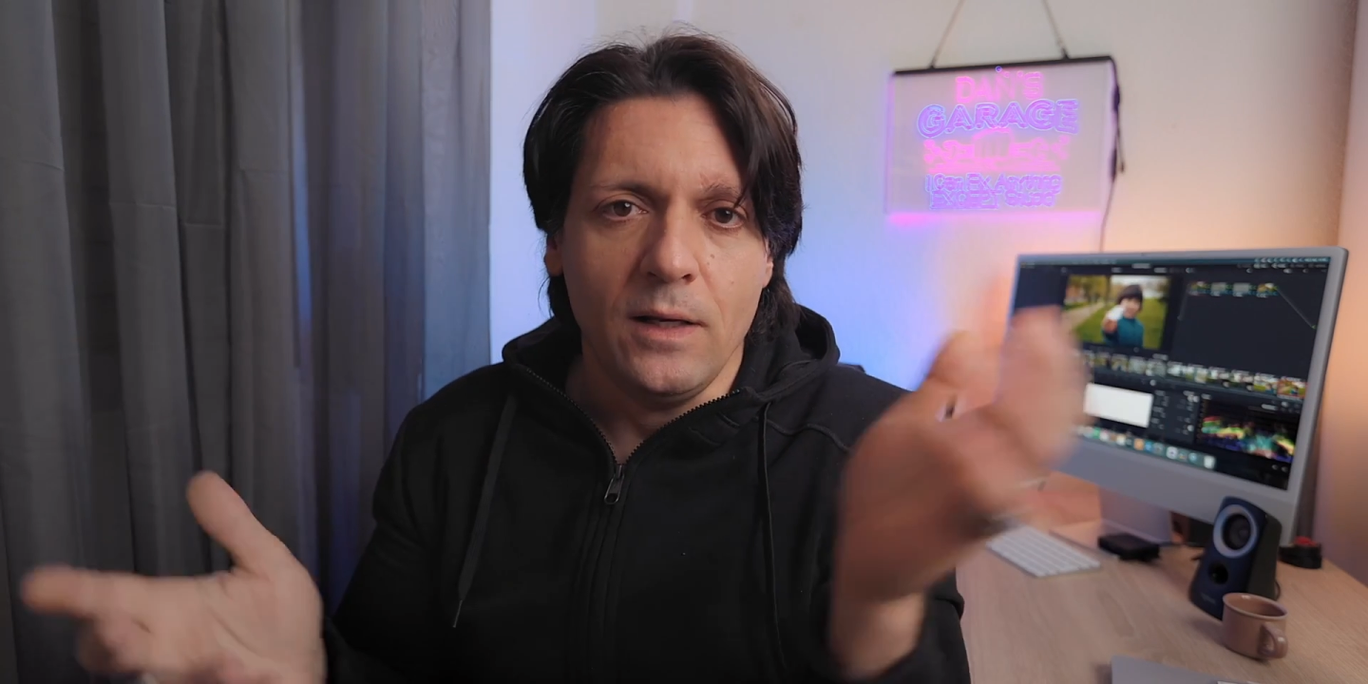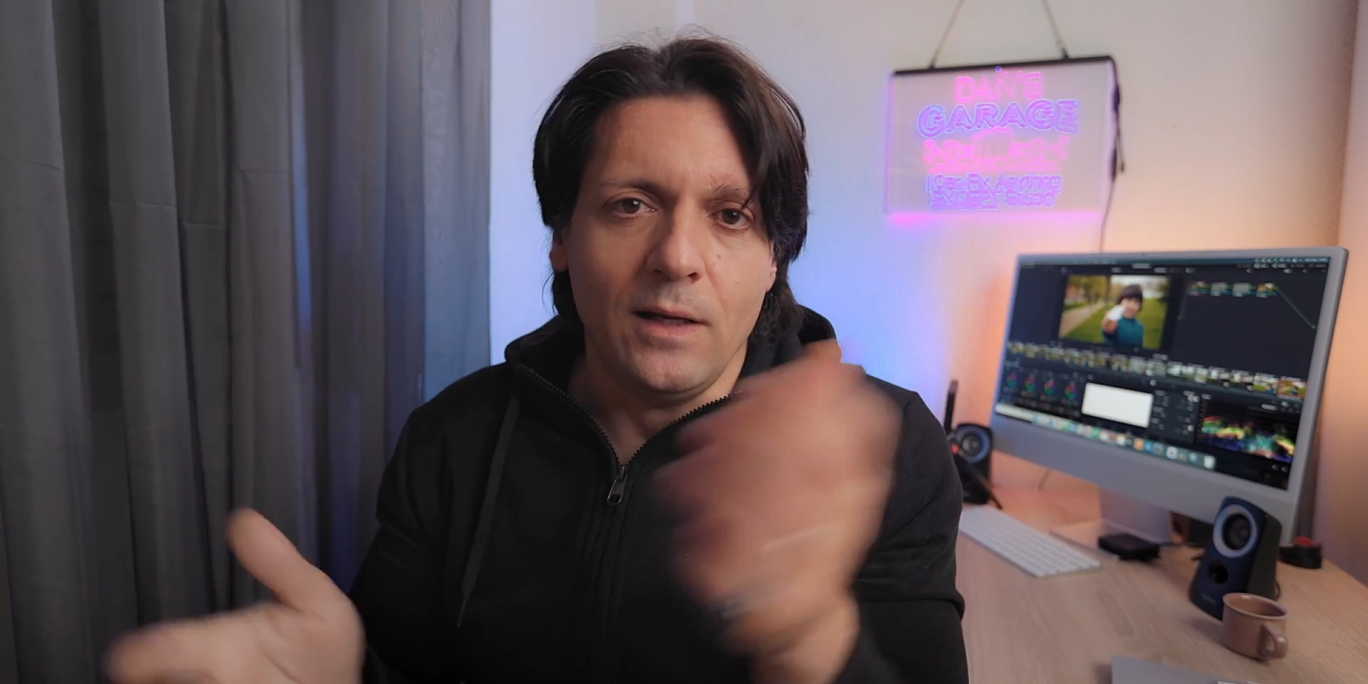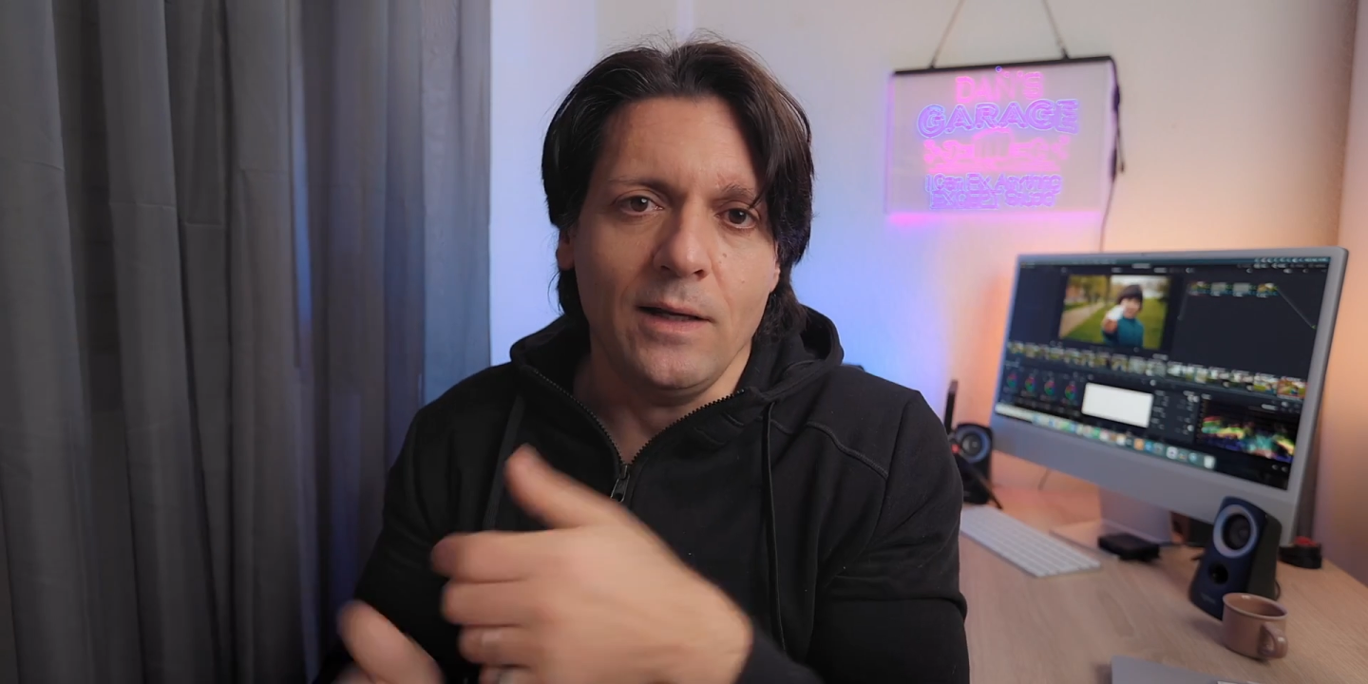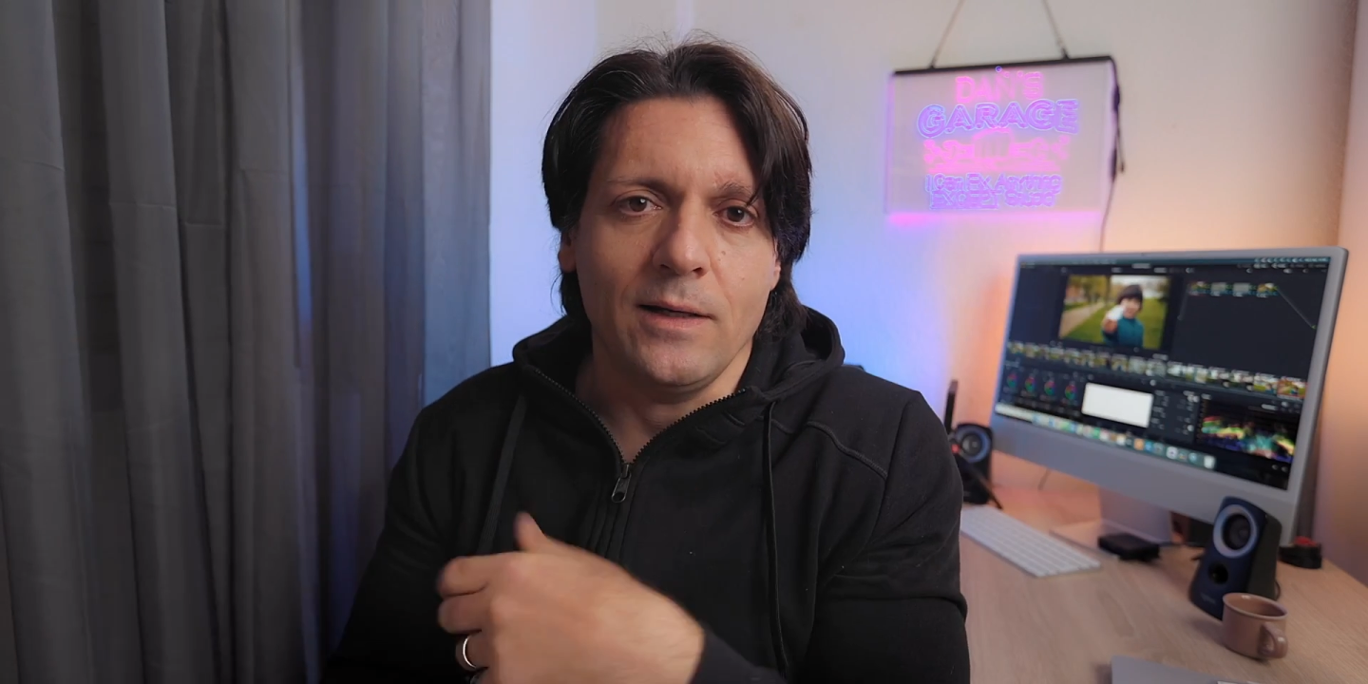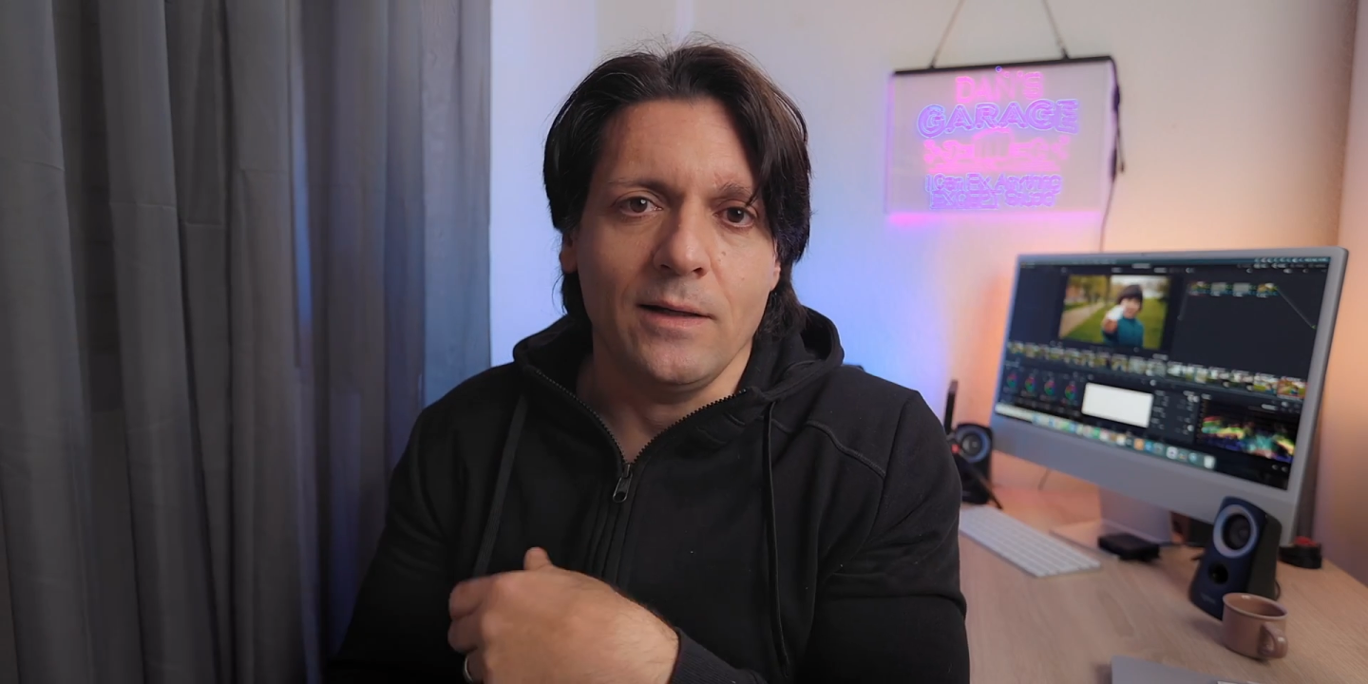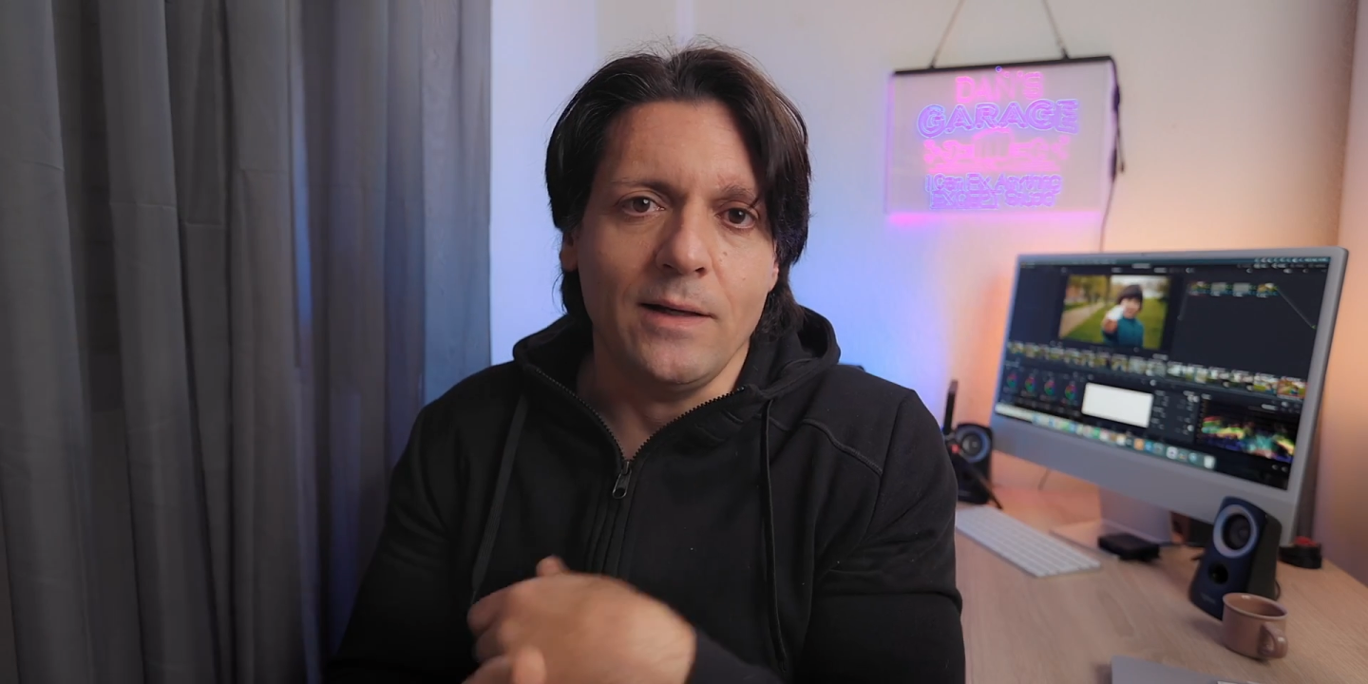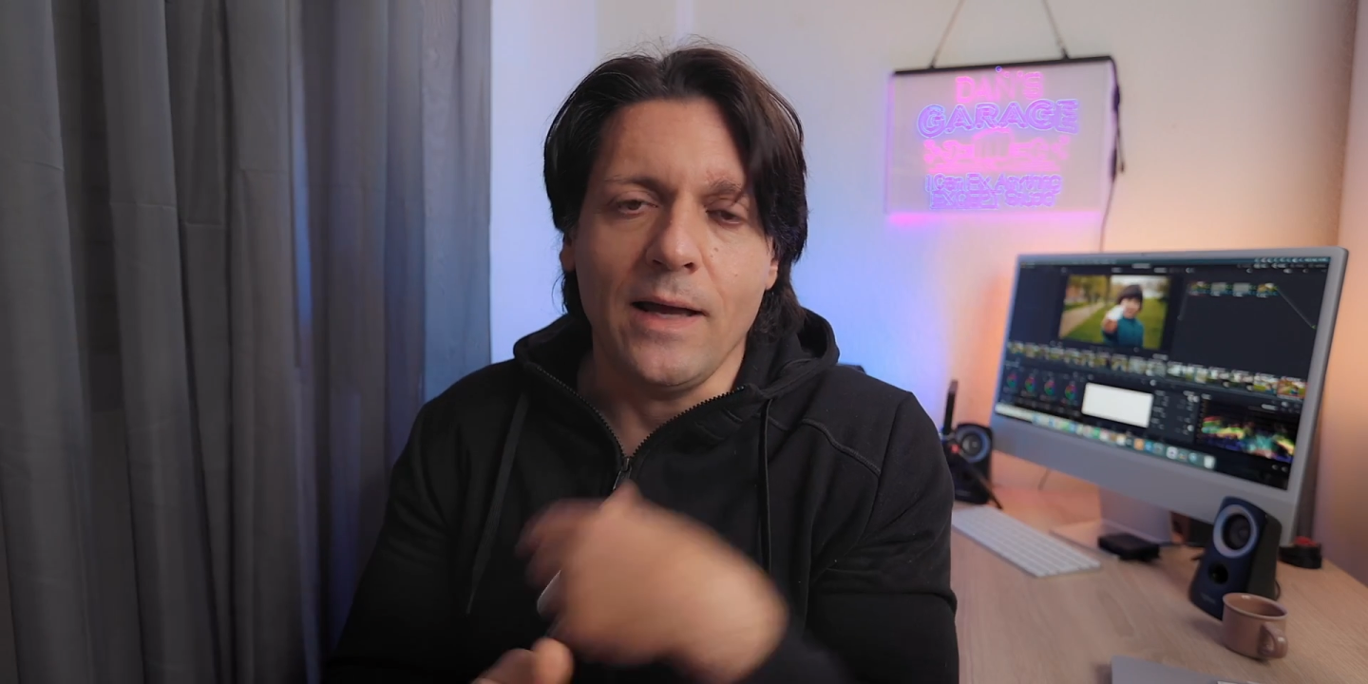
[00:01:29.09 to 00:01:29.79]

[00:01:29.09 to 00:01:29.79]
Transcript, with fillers: like an